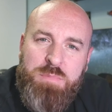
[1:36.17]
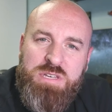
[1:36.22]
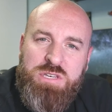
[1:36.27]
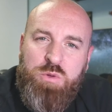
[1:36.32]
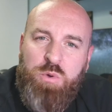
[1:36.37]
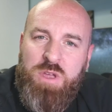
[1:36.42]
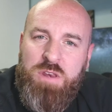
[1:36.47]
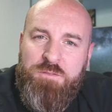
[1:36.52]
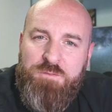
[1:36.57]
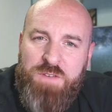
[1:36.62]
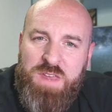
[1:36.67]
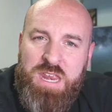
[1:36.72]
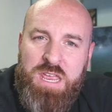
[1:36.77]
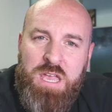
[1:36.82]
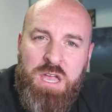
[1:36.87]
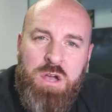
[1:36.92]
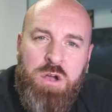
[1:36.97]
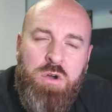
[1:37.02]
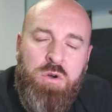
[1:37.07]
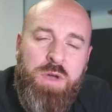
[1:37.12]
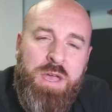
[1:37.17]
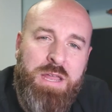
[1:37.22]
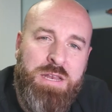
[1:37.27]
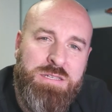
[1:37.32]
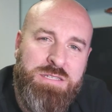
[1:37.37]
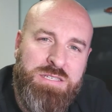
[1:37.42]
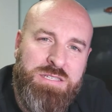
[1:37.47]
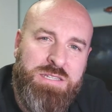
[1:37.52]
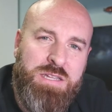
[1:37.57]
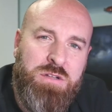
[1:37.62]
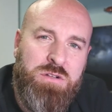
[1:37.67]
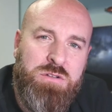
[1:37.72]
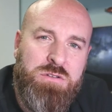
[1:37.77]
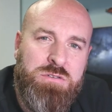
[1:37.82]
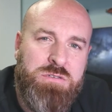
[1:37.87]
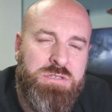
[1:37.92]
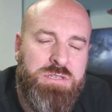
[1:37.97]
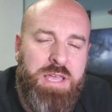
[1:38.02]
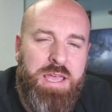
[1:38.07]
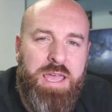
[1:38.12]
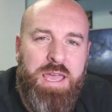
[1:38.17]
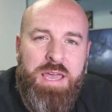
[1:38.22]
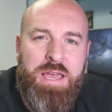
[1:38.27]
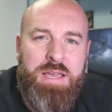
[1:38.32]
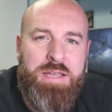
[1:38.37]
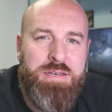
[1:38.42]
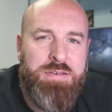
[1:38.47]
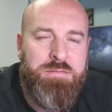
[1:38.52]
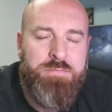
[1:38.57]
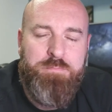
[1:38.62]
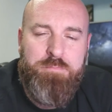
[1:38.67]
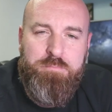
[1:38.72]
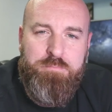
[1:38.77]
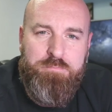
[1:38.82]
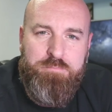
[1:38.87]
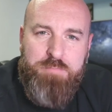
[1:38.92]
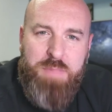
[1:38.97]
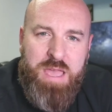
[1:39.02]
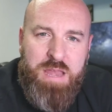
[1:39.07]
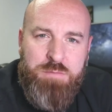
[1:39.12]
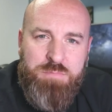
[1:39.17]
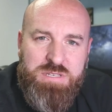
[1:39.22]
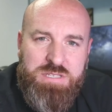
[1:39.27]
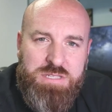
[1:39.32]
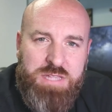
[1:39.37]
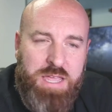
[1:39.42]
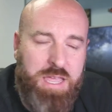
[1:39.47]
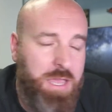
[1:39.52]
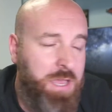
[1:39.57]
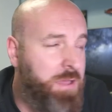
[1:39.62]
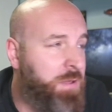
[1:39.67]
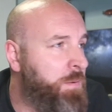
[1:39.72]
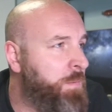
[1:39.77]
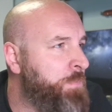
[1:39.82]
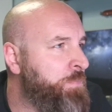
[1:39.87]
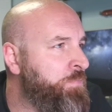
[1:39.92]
between video and stills and made a mistake.